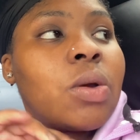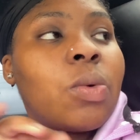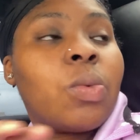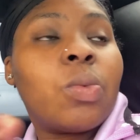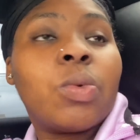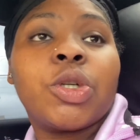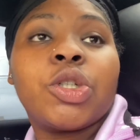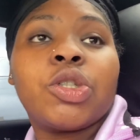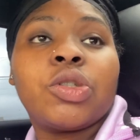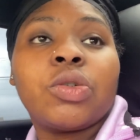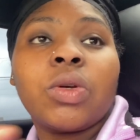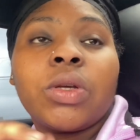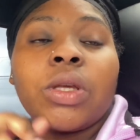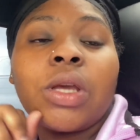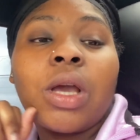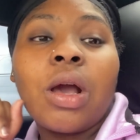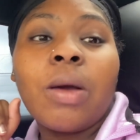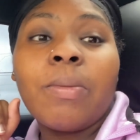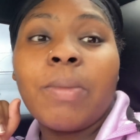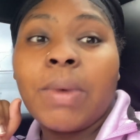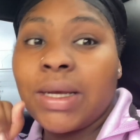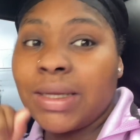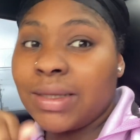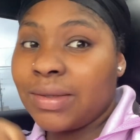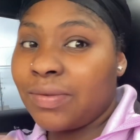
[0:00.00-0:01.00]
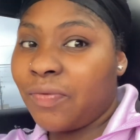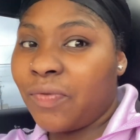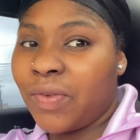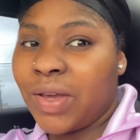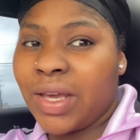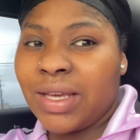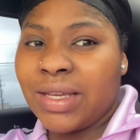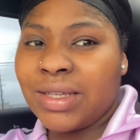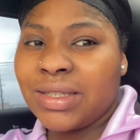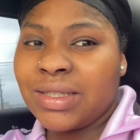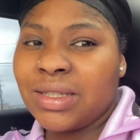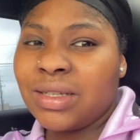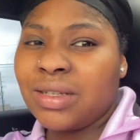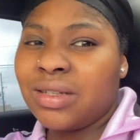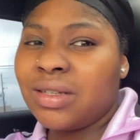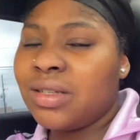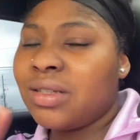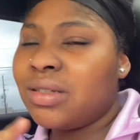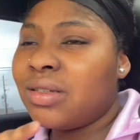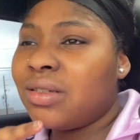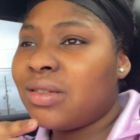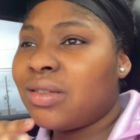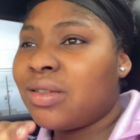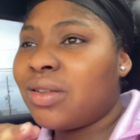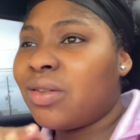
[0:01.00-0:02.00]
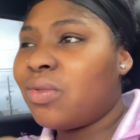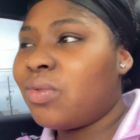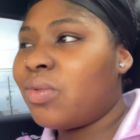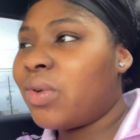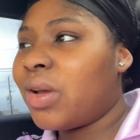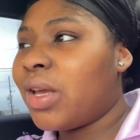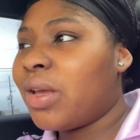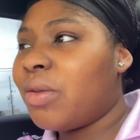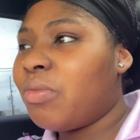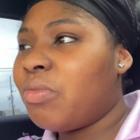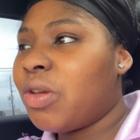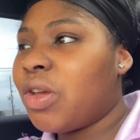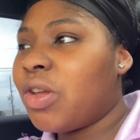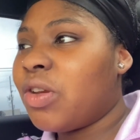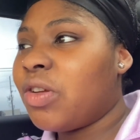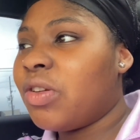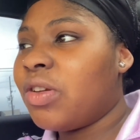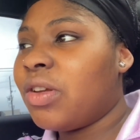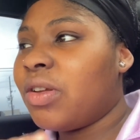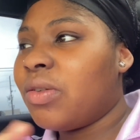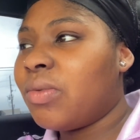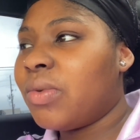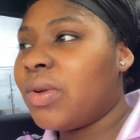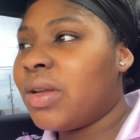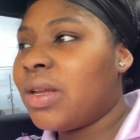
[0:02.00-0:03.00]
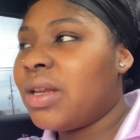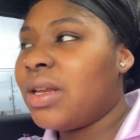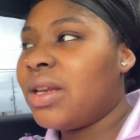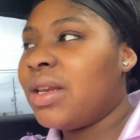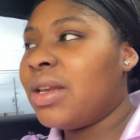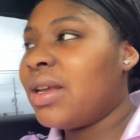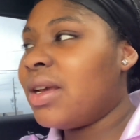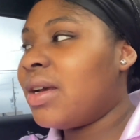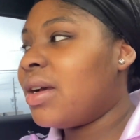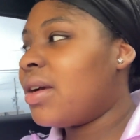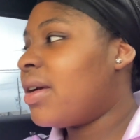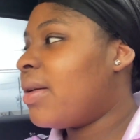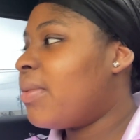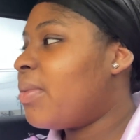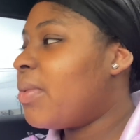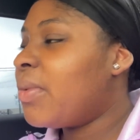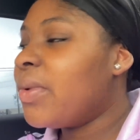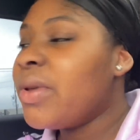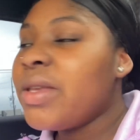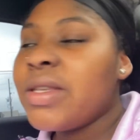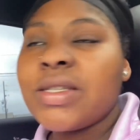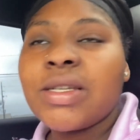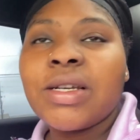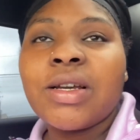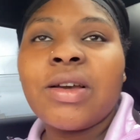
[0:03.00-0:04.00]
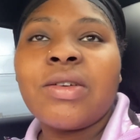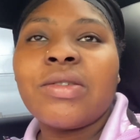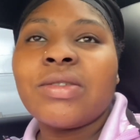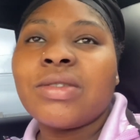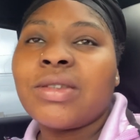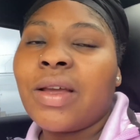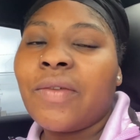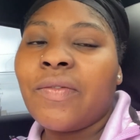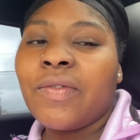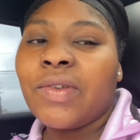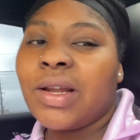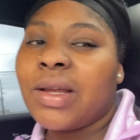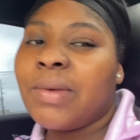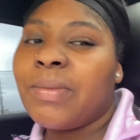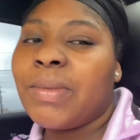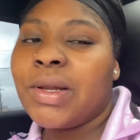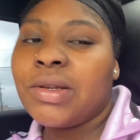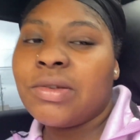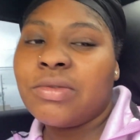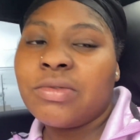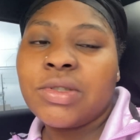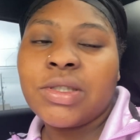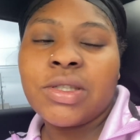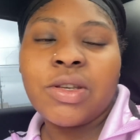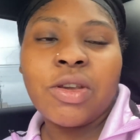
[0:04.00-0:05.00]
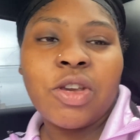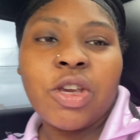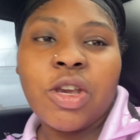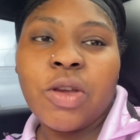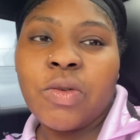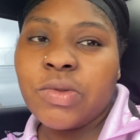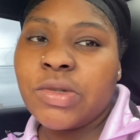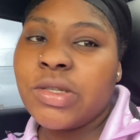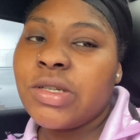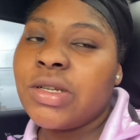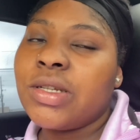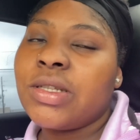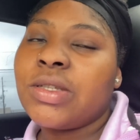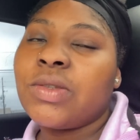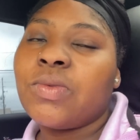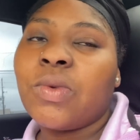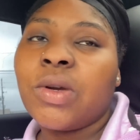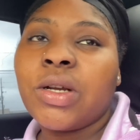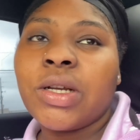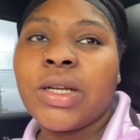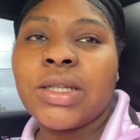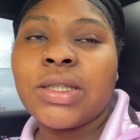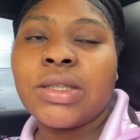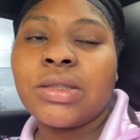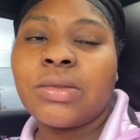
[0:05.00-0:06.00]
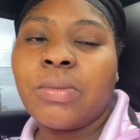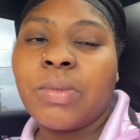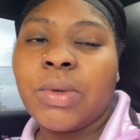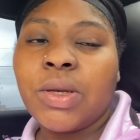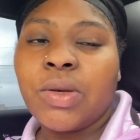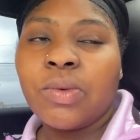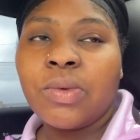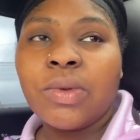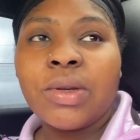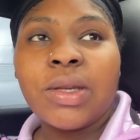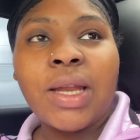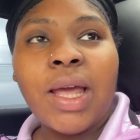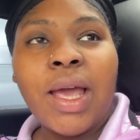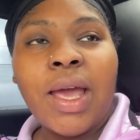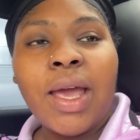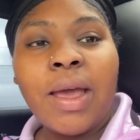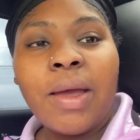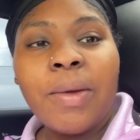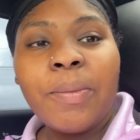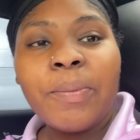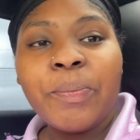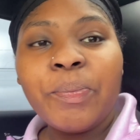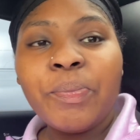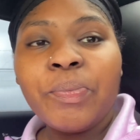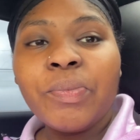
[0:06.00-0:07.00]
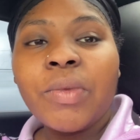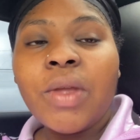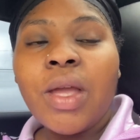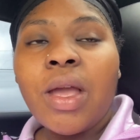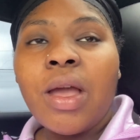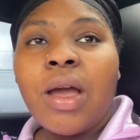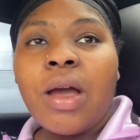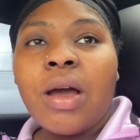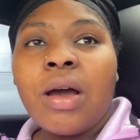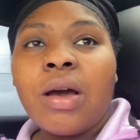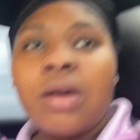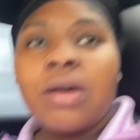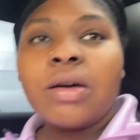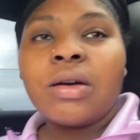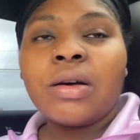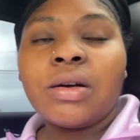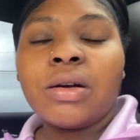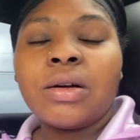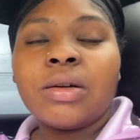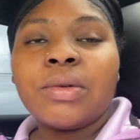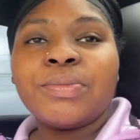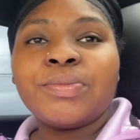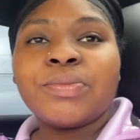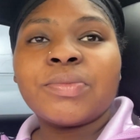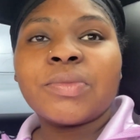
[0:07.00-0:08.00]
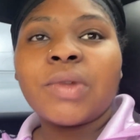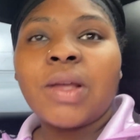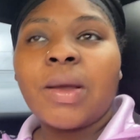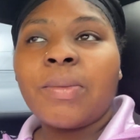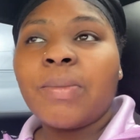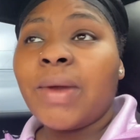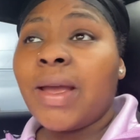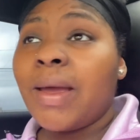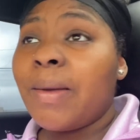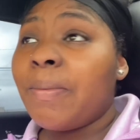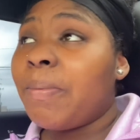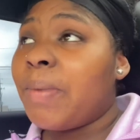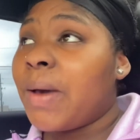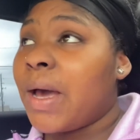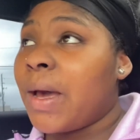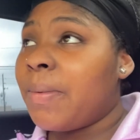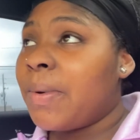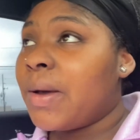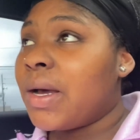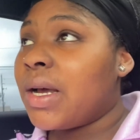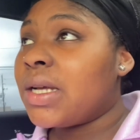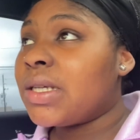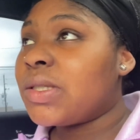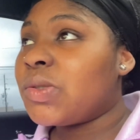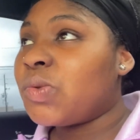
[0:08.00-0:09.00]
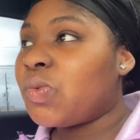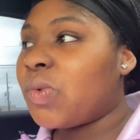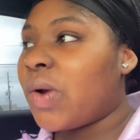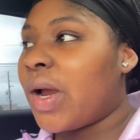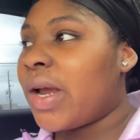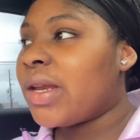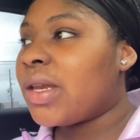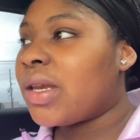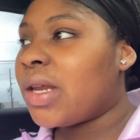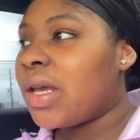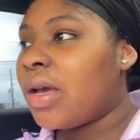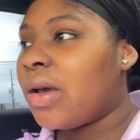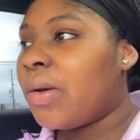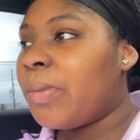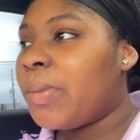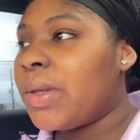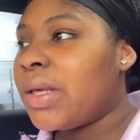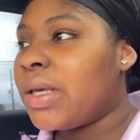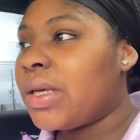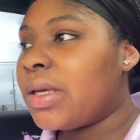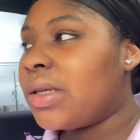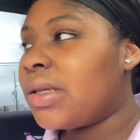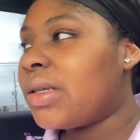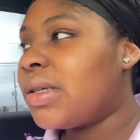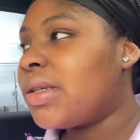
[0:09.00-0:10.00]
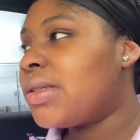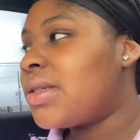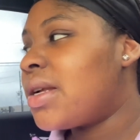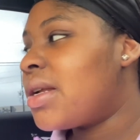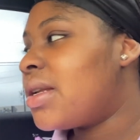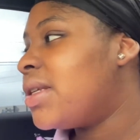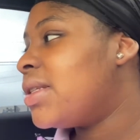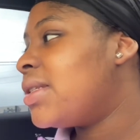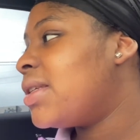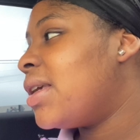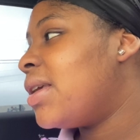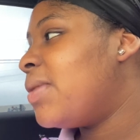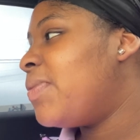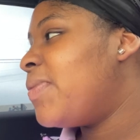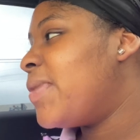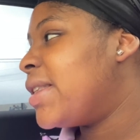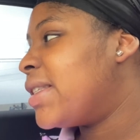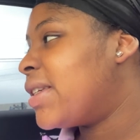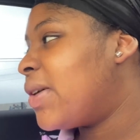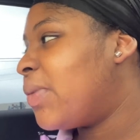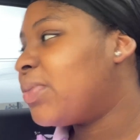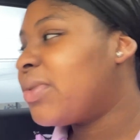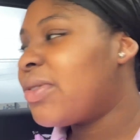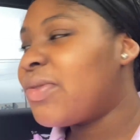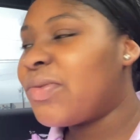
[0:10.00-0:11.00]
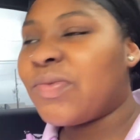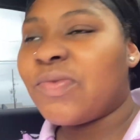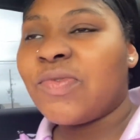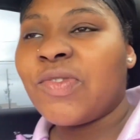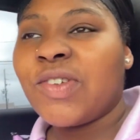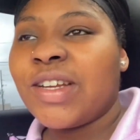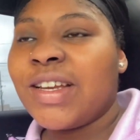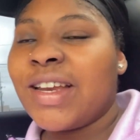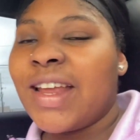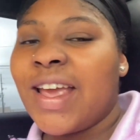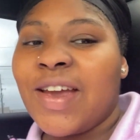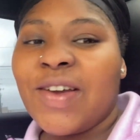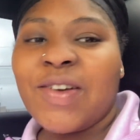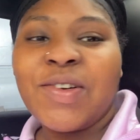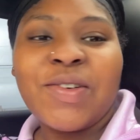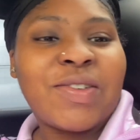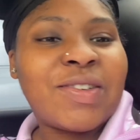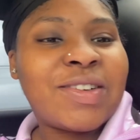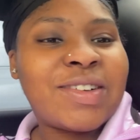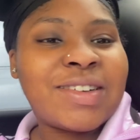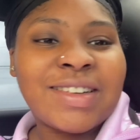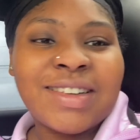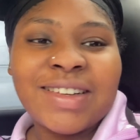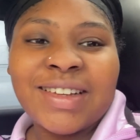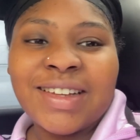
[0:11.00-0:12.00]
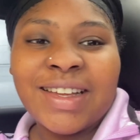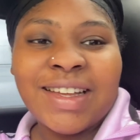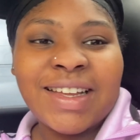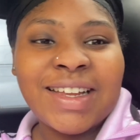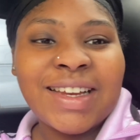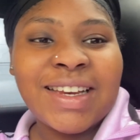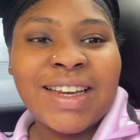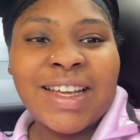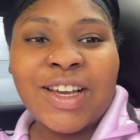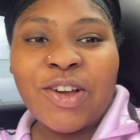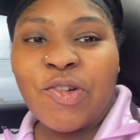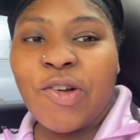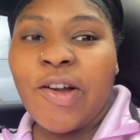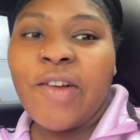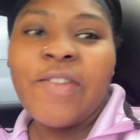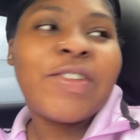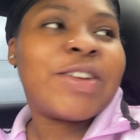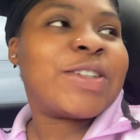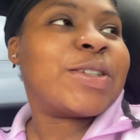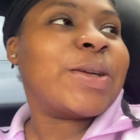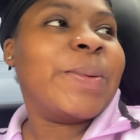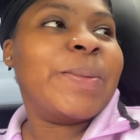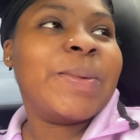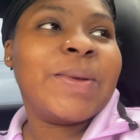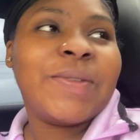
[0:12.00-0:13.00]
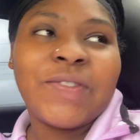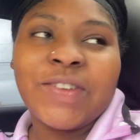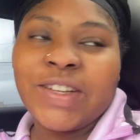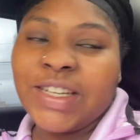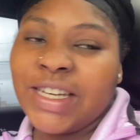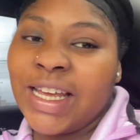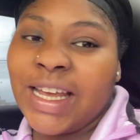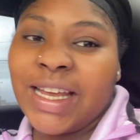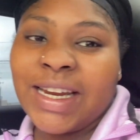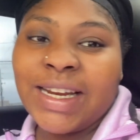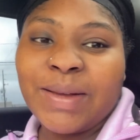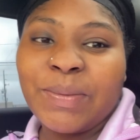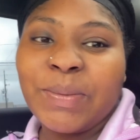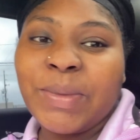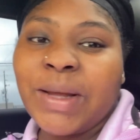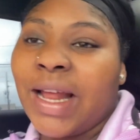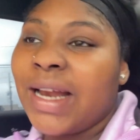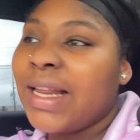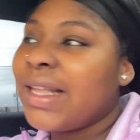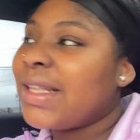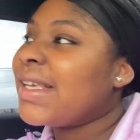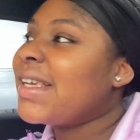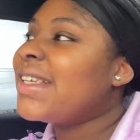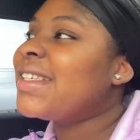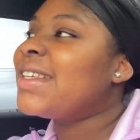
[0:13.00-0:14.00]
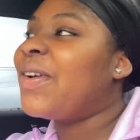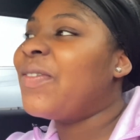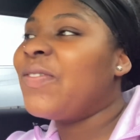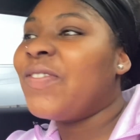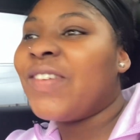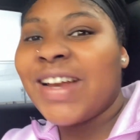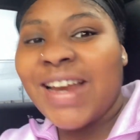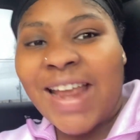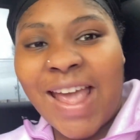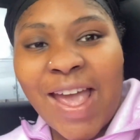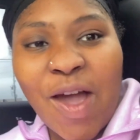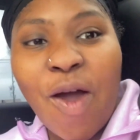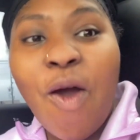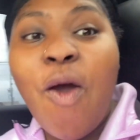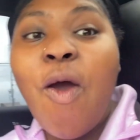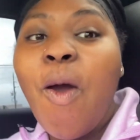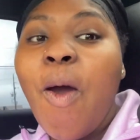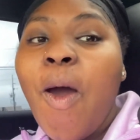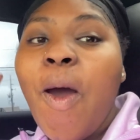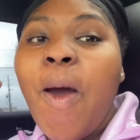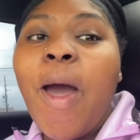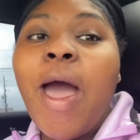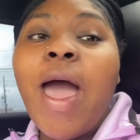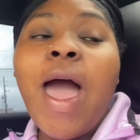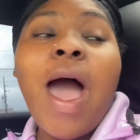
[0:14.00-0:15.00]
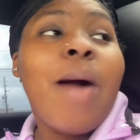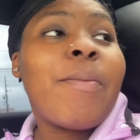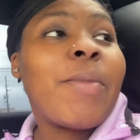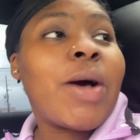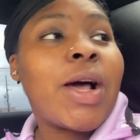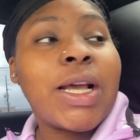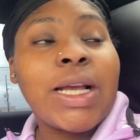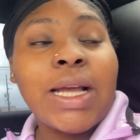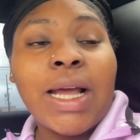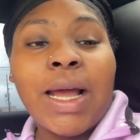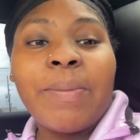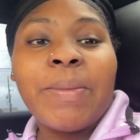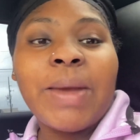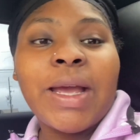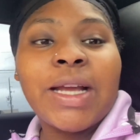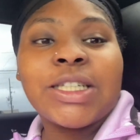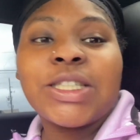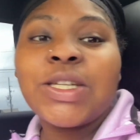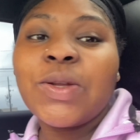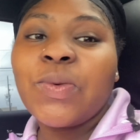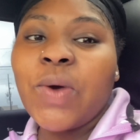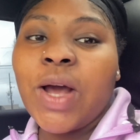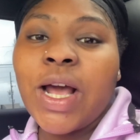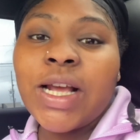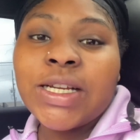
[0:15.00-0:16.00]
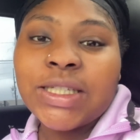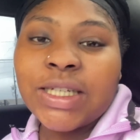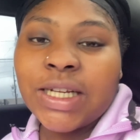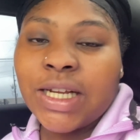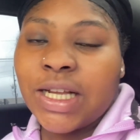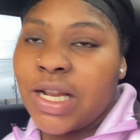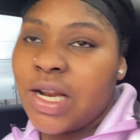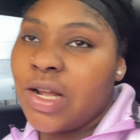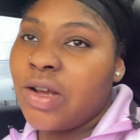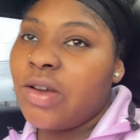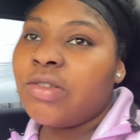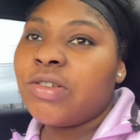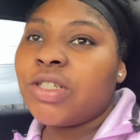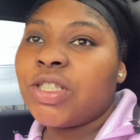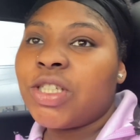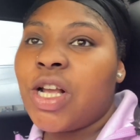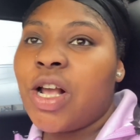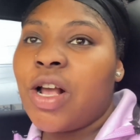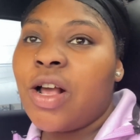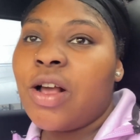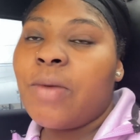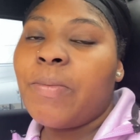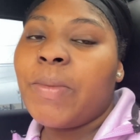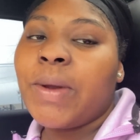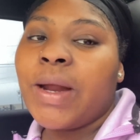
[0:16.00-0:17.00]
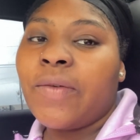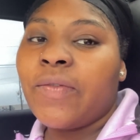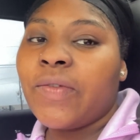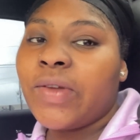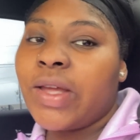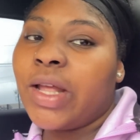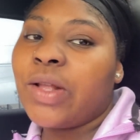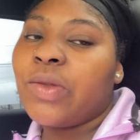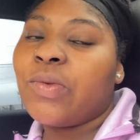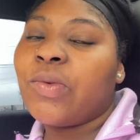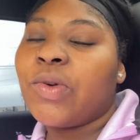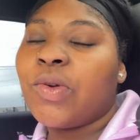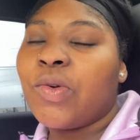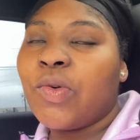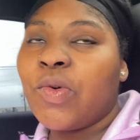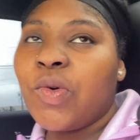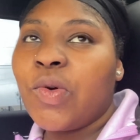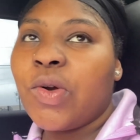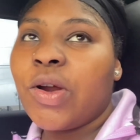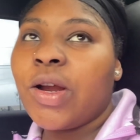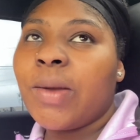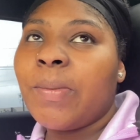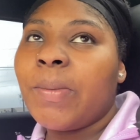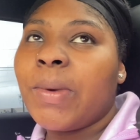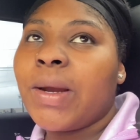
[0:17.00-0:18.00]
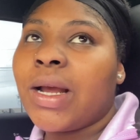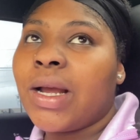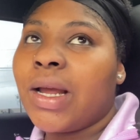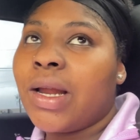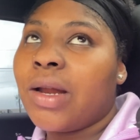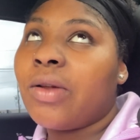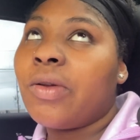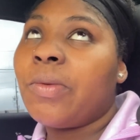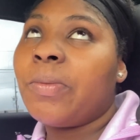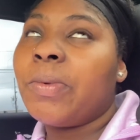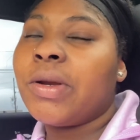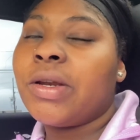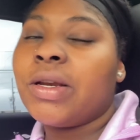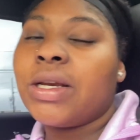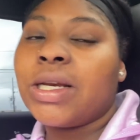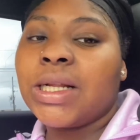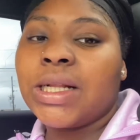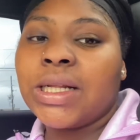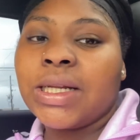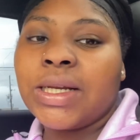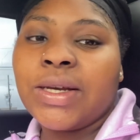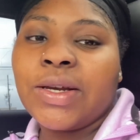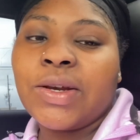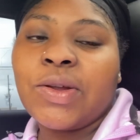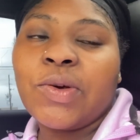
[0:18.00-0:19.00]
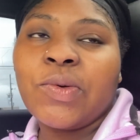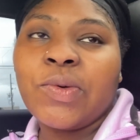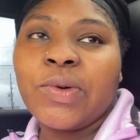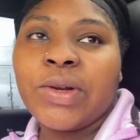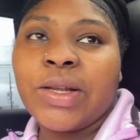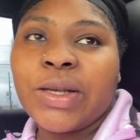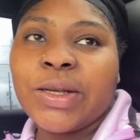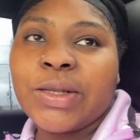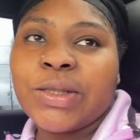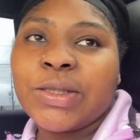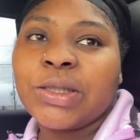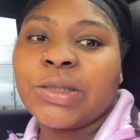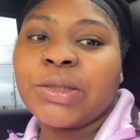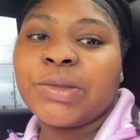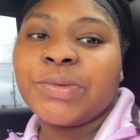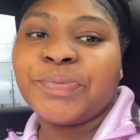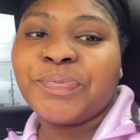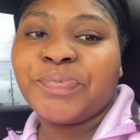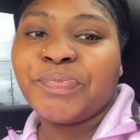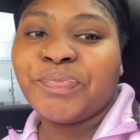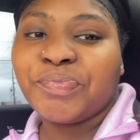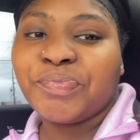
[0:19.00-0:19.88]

was showing y'all my face and it looked way better than what it did a couple weeks ago so i feel like my little skincare routine is working so i'm be doing that um i'm at popeyes right now because i need eat me something for now the crawfish gonna be for later but i need to eat something for now um I, i'm actually washing clothes y'all but i forgot to record but i gotta go put another load in so